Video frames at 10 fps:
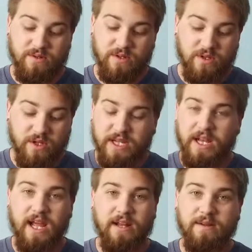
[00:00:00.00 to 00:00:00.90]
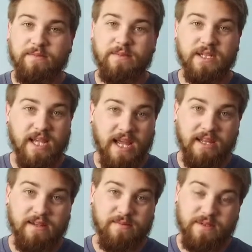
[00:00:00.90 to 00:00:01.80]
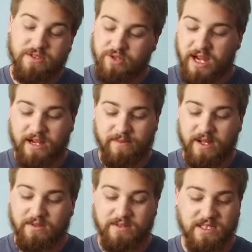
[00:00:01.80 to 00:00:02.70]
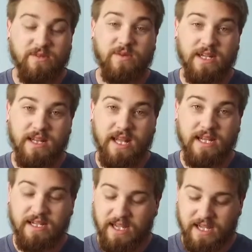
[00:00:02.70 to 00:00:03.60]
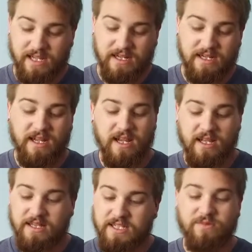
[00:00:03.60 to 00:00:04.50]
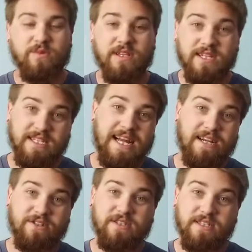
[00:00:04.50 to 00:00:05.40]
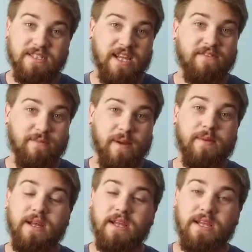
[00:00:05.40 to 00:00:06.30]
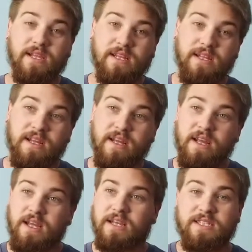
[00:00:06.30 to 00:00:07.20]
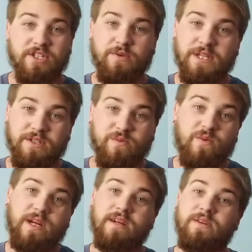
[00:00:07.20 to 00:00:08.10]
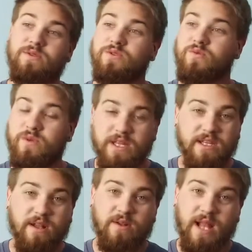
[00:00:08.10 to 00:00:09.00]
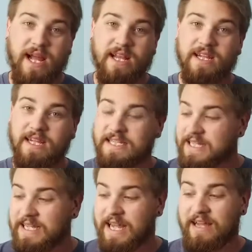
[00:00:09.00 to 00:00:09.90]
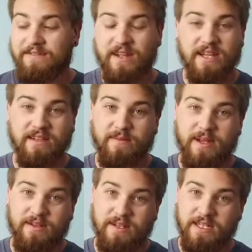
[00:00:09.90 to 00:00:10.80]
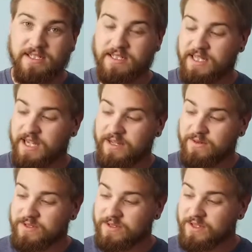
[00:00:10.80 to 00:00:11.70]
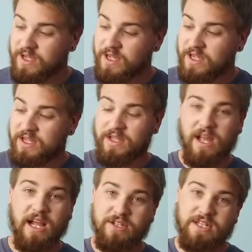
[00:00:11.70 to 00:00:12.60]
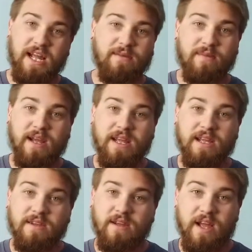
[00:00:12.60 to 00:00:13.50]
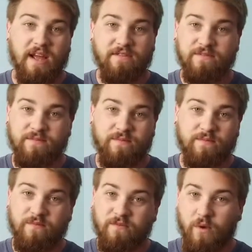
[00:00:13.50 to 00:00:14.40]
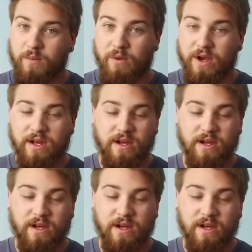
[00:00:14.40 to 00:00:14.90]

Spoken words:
looking at them and getting them and trying them out and seeing what I like, and this one has actually saved my butt in a situation where it was really low lighting. I didn't have any of my other lenses, and I just had my f 4.0,